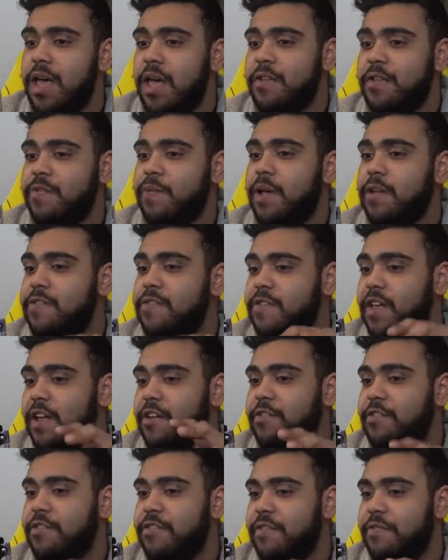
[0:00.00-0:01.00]
as well as
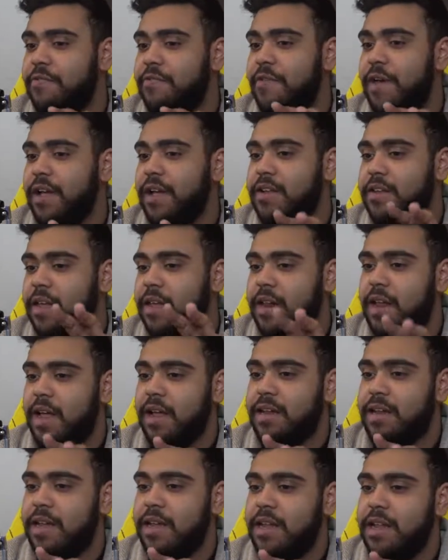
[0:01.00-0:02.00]
Tetris Effect
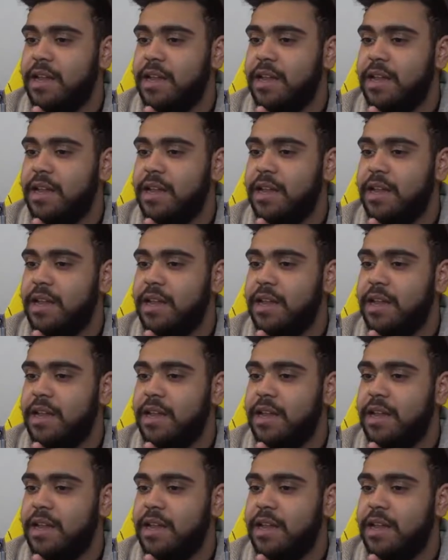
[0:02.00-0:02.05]
connected.